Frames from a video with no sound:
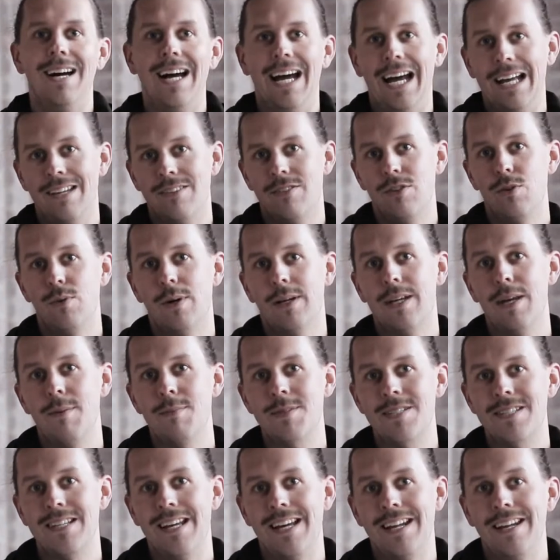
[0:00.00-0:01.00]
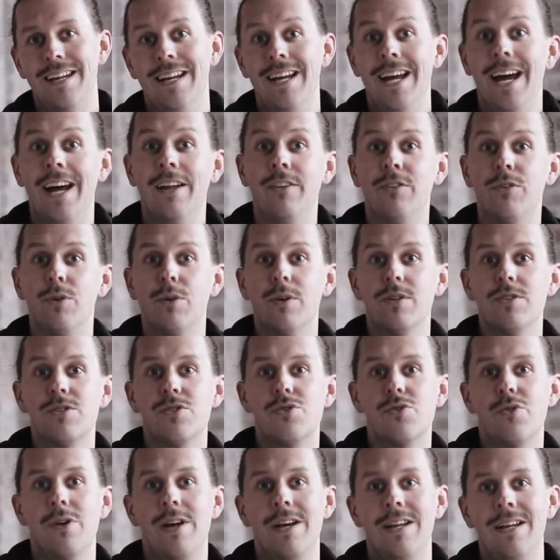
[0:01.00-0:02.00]
As Joachim said, endurance
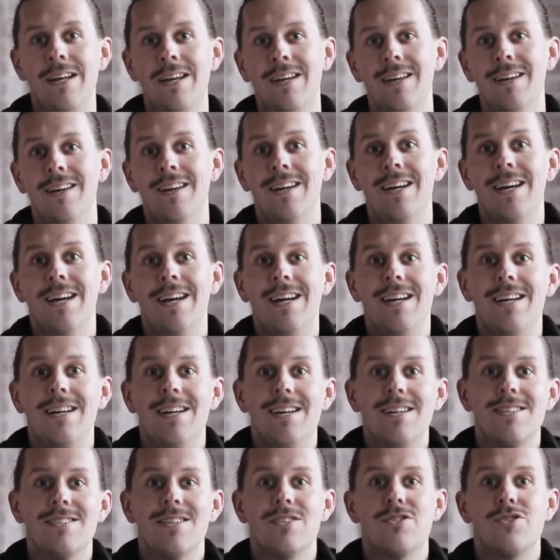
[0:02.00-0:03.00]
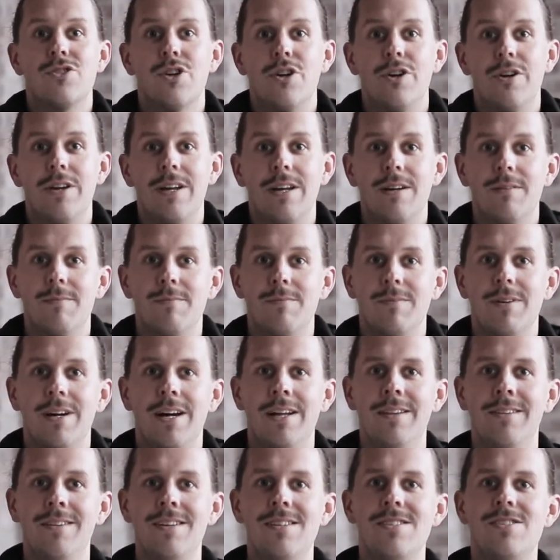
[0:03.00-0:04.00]
training is a journey,
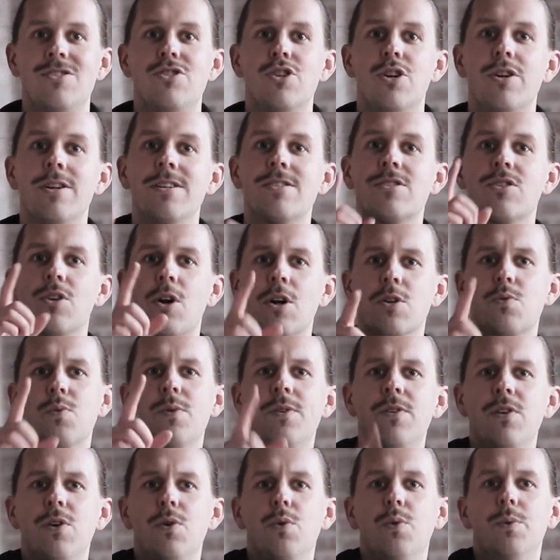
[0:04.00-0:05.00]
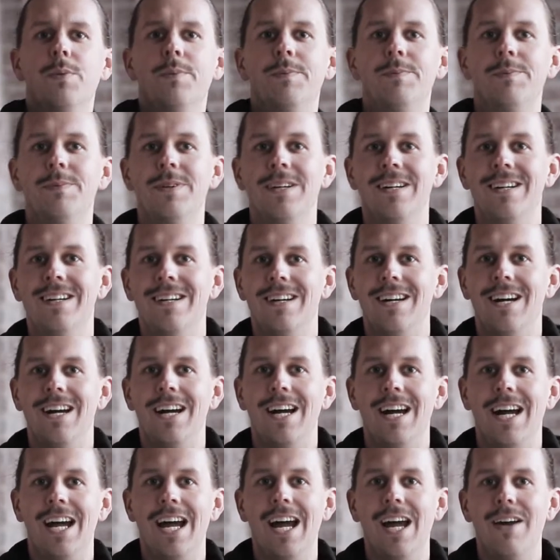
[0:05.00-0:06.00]
and this journey starts with you.
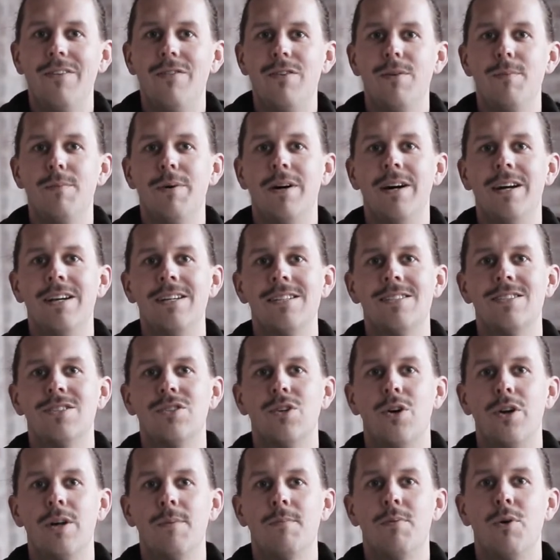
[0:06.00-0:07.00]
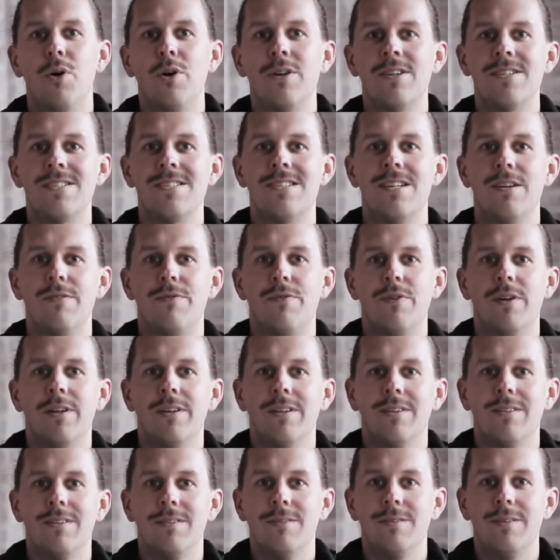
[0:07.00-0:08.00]
Everybody's starting point is
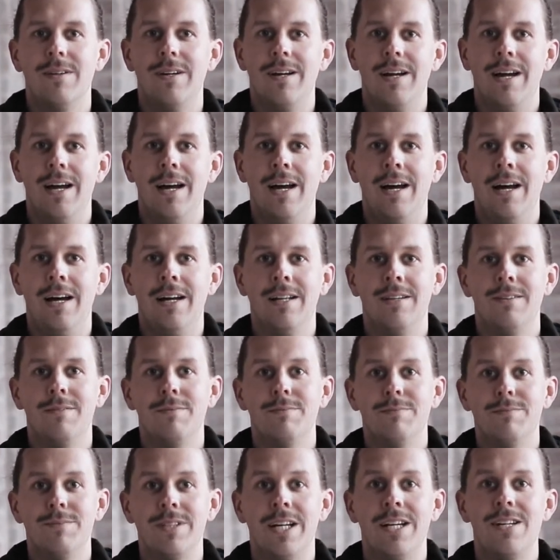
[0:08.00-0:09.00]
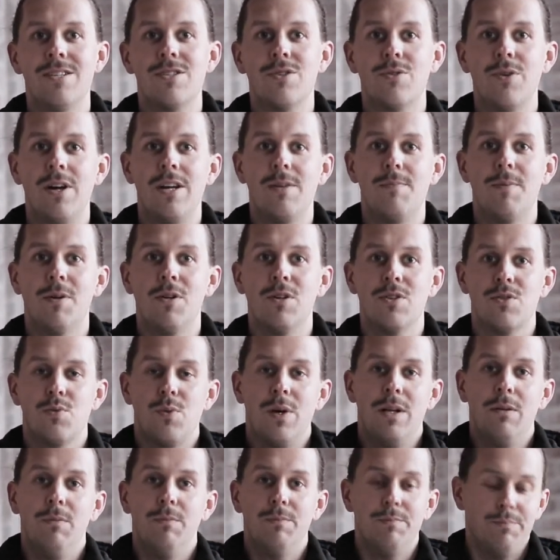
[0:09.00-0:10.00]
different, and that is great because,
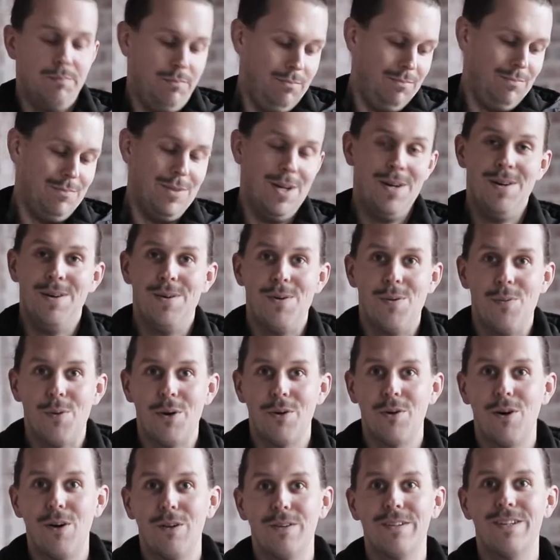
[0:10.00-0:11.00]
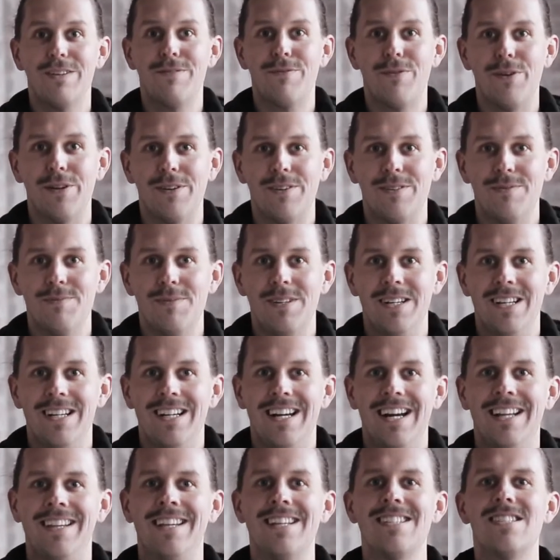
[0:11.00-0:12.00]
well, we're all different,
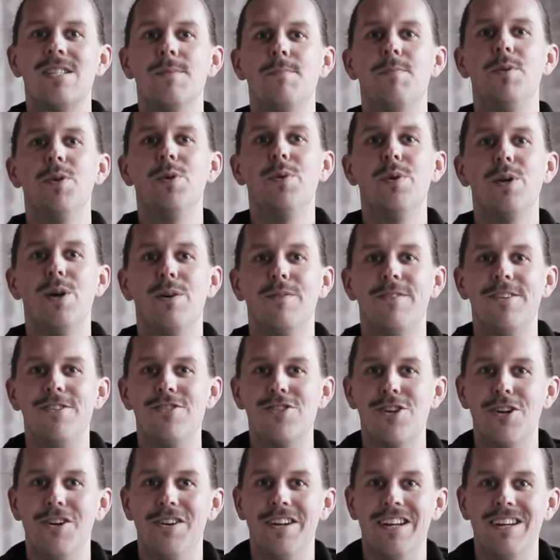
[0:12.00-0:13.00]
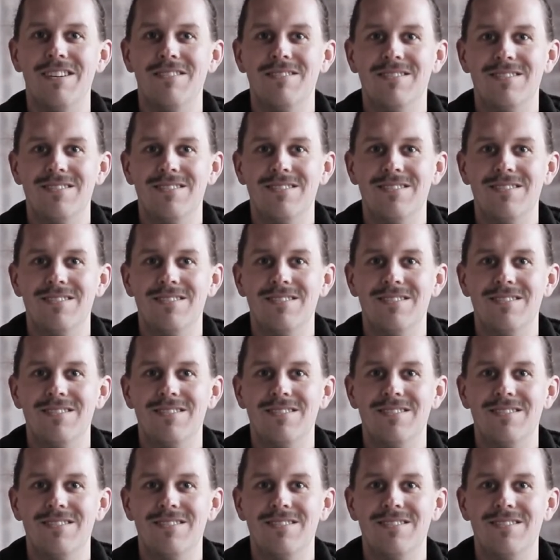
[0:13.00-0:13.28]
and that's the beauty of the journey.